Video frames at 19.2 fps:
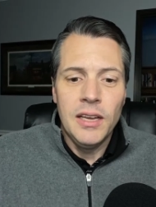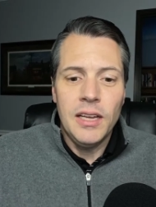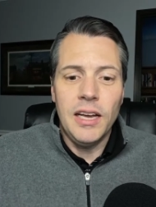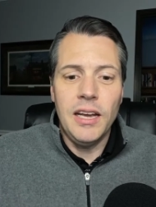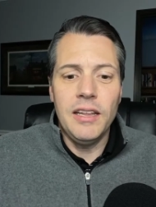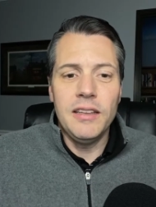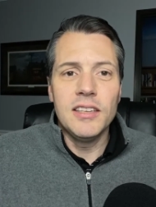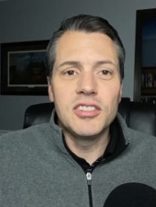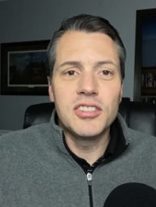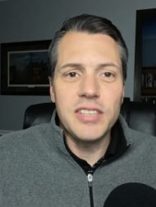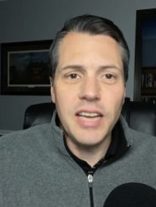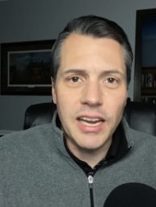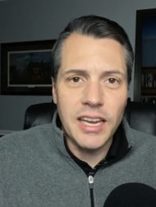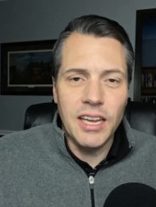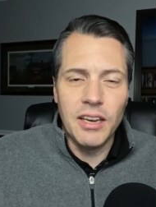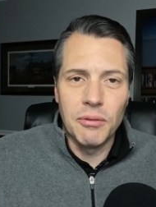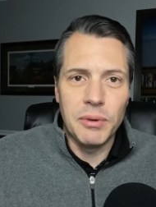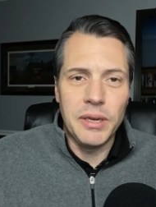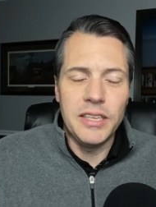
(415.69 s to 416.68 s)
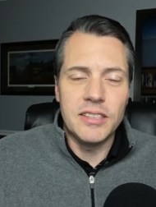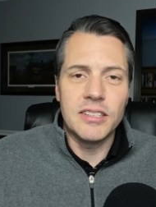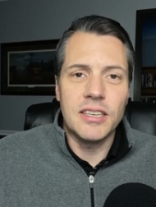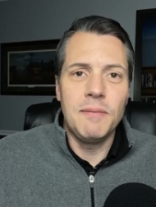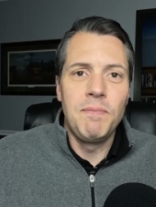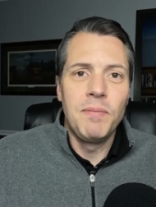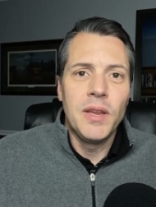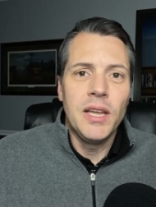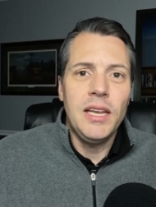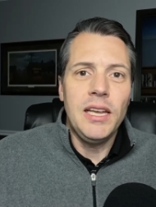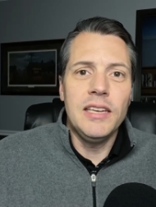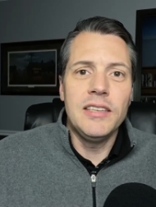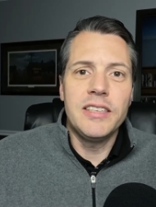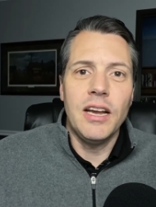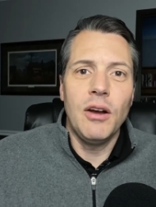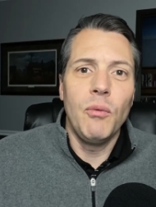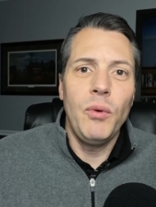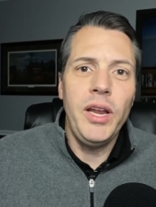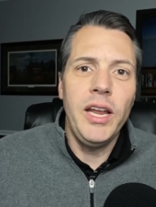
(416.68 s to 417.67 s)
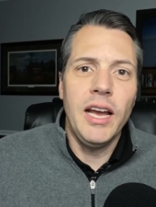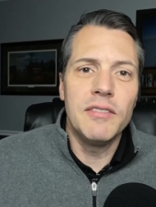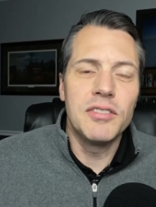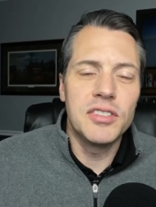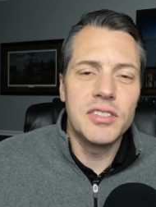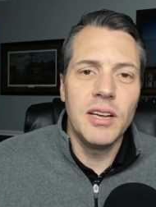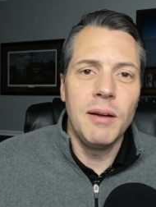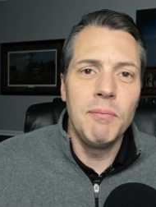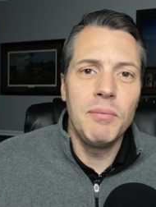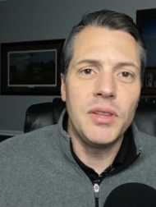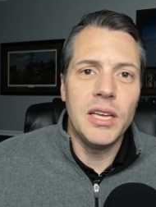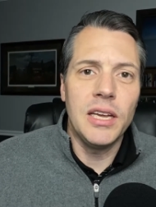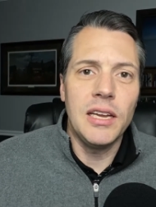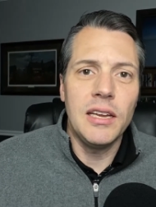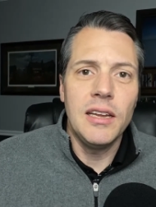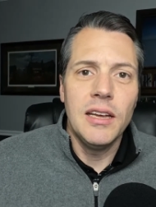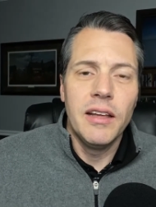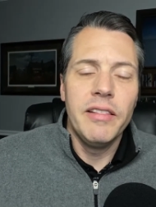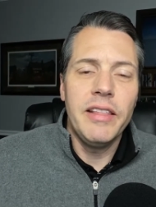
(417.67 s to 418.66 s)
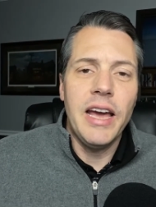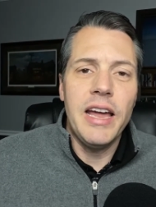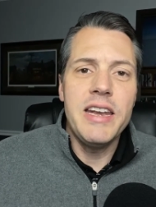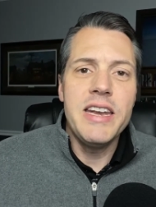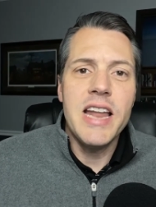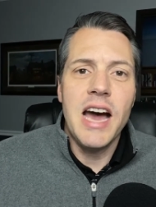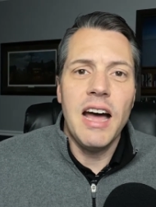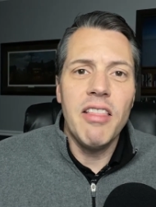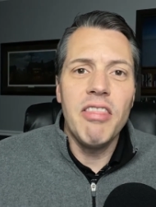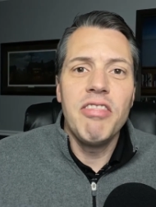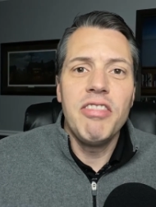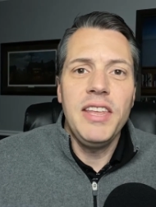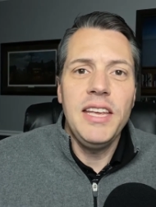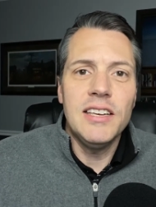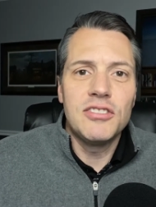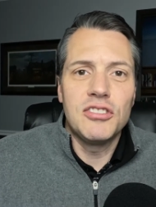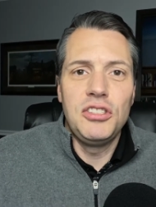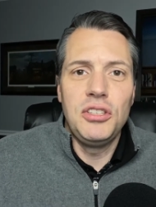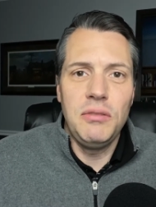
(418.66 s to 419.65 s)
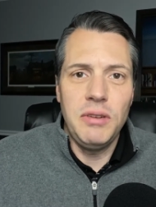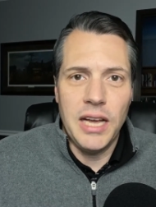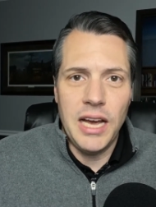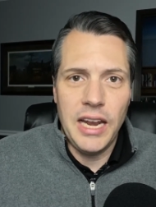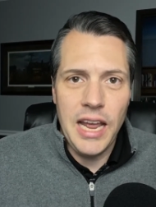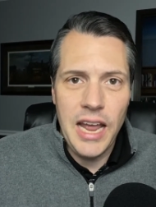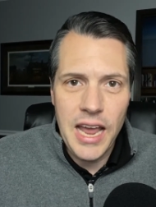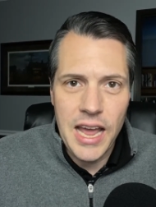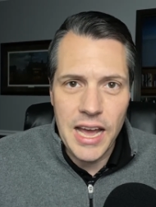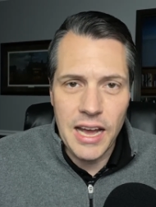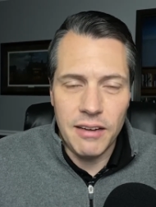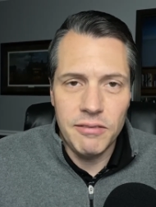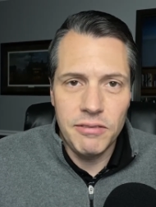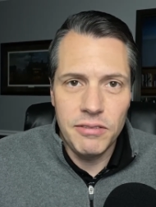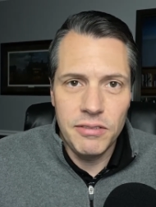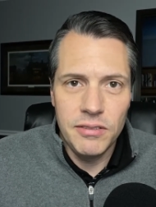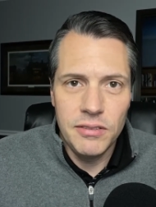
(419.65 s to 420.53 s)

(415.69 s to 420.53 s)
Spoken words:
And the second reason is that we have something that non-theists do not have,